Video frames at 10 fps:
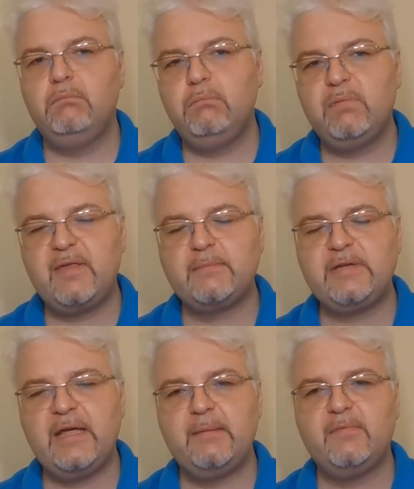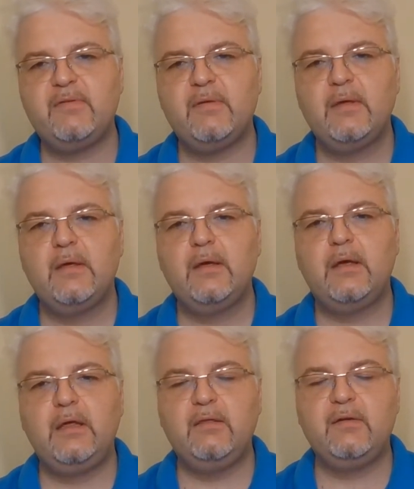sometimes
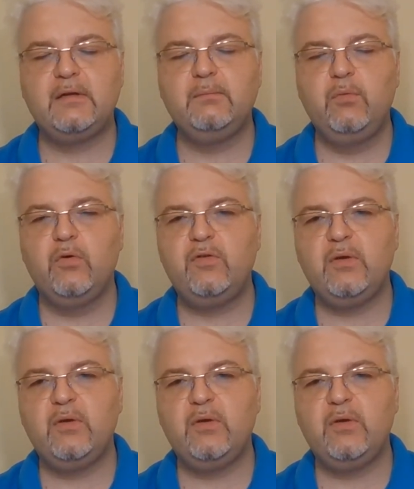in certain books